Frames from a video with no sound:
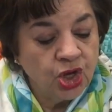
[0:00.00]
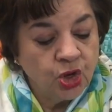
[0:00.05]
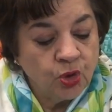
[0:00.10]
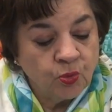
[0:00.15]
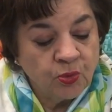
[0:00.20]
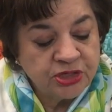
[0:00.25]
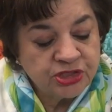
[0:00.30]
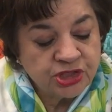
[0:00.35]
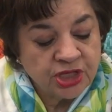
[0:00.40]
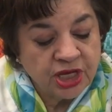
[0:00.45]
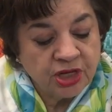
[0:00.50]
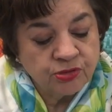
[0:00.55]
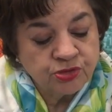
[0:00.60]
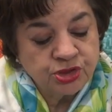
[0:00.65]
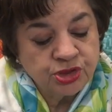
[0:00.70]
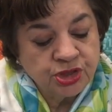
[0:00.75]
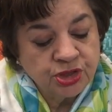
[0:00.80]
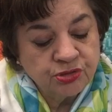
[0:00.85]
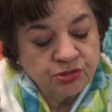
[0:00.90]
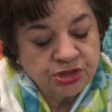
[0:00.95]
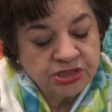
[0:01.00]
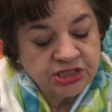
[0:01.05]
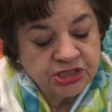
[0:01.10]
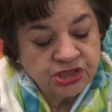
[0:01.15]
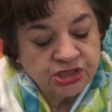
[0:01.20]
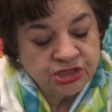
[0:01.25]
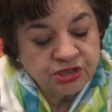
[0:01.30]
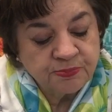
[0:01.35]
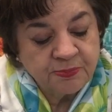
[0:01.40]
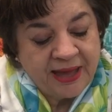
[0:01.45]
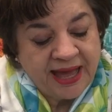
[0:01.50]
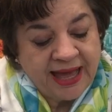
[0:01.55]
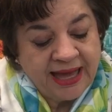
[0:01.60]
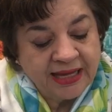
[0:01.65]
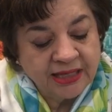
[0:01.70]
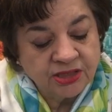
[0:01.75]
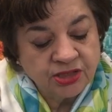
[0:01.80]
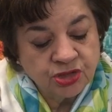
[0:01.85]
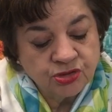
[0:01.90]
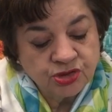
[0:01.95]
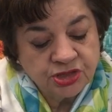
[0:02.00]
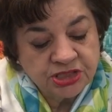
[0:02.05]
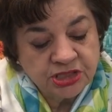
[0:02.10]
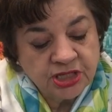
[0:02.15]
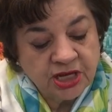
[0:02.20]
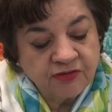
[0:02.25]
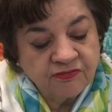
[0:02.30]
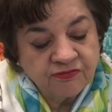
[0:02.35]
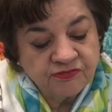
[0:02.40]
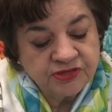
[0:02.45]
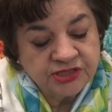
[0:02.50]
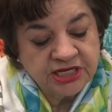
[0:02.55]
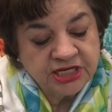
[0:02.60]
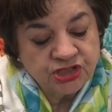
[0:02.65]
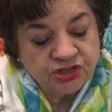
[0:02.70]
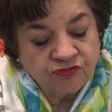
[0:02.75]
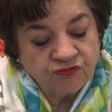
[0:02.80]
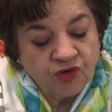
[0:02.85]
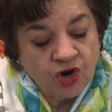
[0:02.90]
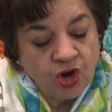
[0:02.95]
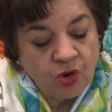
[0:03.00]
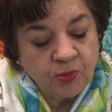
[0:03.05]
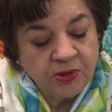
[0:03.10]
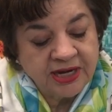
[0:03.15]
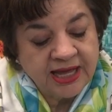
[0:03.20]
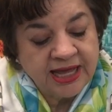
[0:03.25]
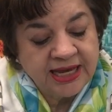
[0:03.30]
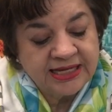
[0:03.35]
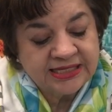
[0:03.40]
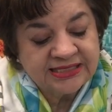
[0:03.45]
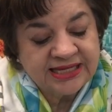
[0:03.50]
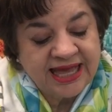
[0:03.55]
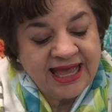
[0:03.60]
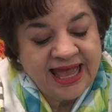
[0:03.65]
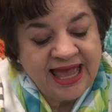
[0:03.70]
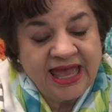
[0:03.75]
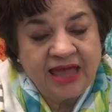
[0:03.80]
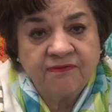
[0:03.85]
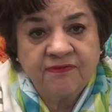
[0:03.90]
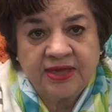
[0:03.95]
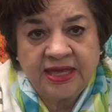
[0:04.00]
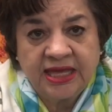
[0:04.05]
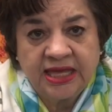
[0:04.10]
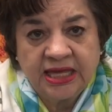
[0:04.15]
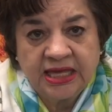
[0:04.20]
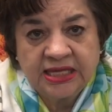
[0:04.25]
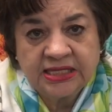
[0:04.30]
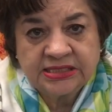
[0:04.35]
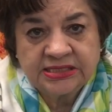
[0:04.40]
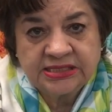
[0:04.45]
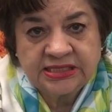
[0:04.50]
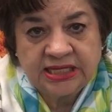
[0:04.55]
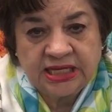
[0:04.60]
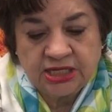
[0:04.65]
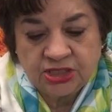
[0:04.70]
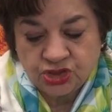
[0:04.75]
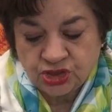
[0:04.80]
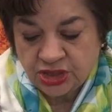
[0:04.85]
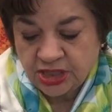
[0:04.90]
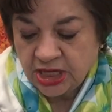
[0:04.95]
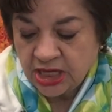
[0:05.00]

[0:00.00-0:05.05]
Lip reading: which goes 2 stitches back, a stitch forward, and it's a heavy stitch.